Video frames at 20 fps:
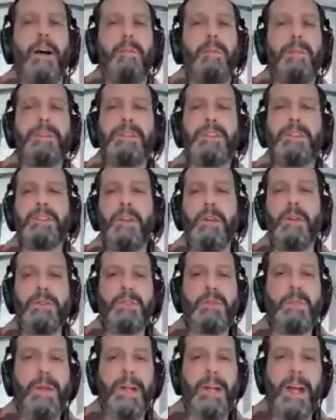puts his own
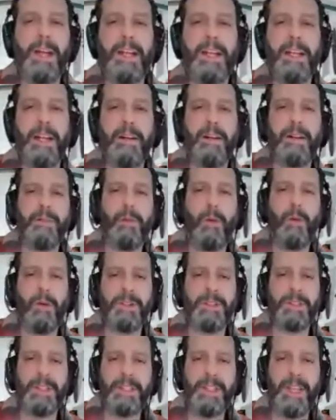spin on it. And of
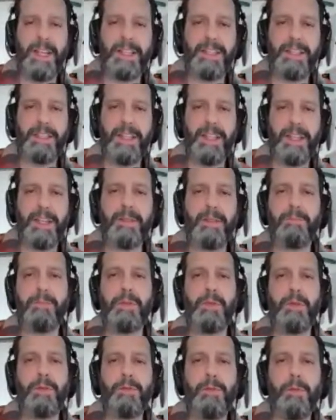course, this has the
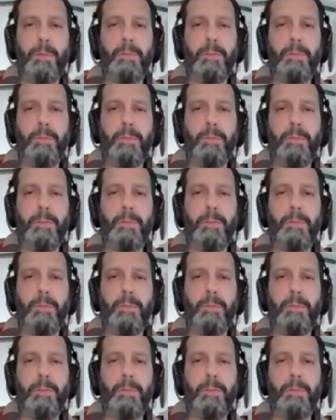beautiful